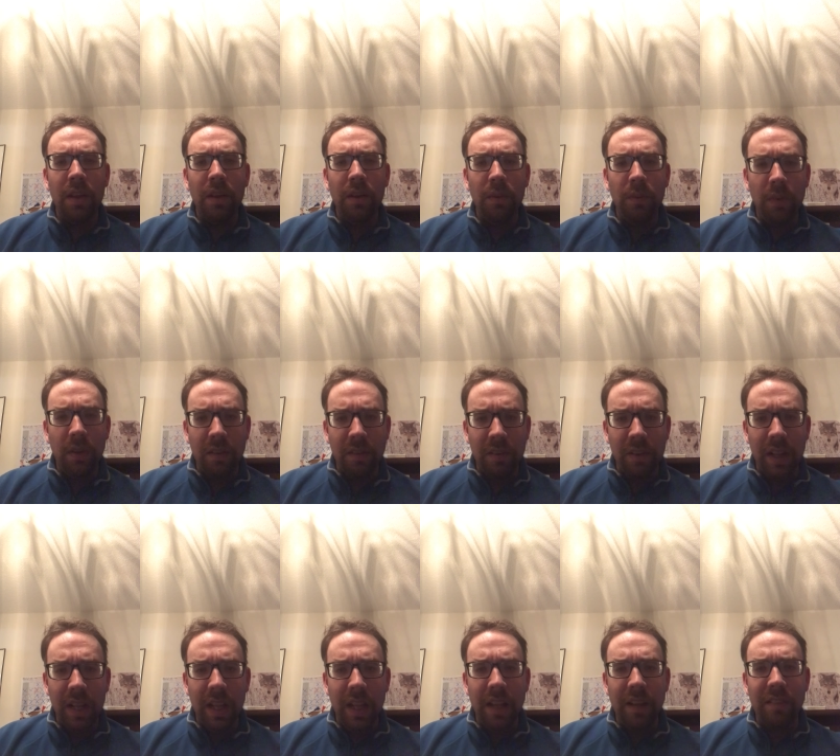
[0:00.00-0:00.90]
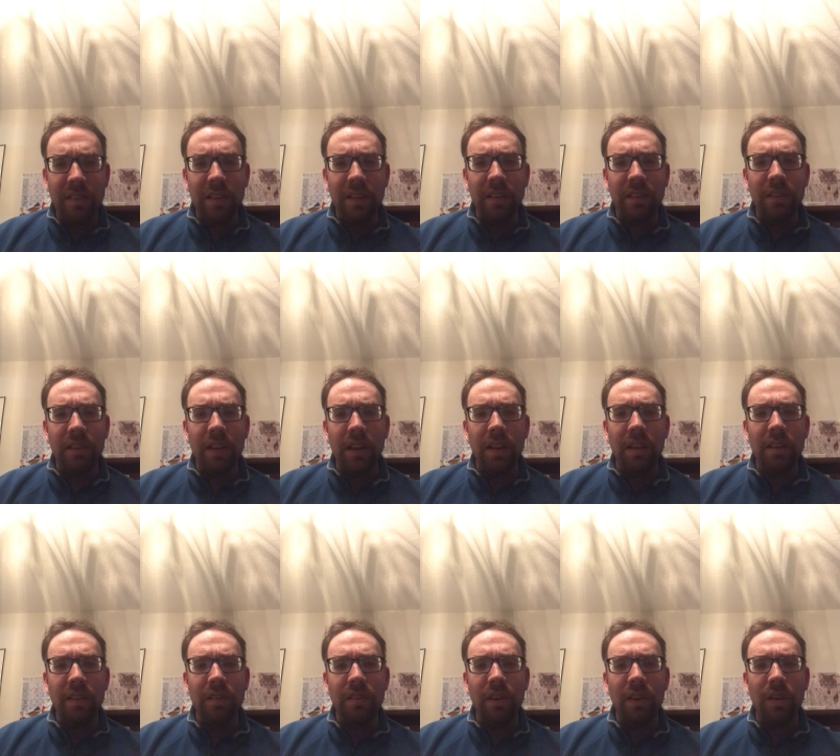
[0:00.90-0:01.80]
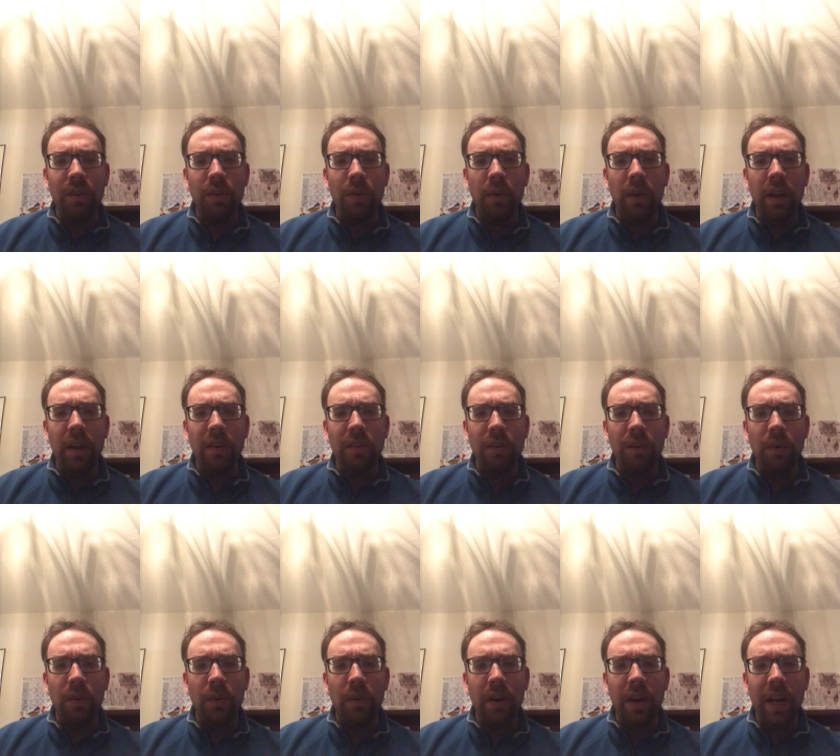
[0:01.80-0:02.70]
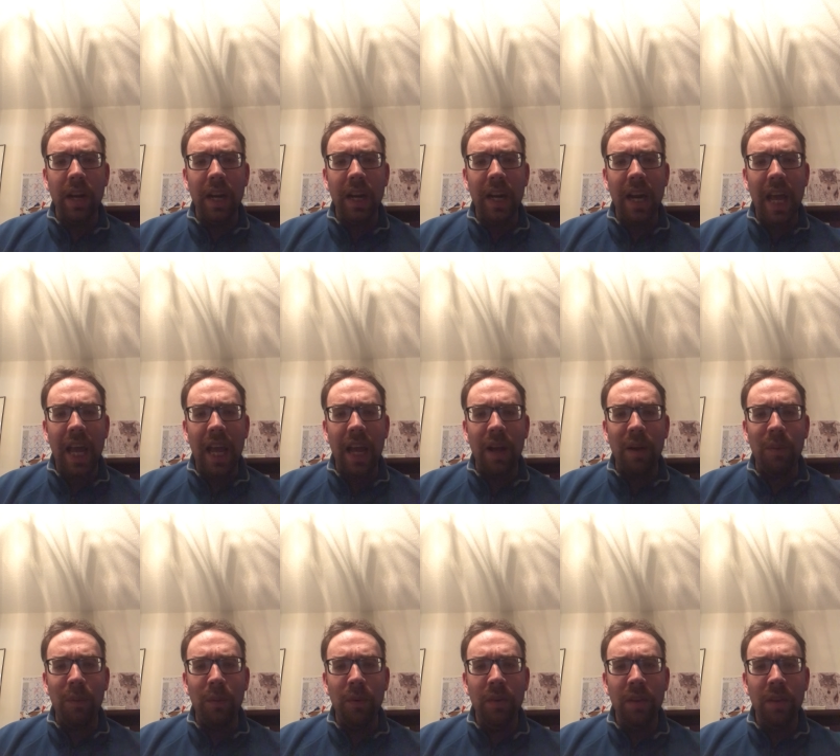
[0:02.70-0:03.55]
which leads us to the situation we're in now.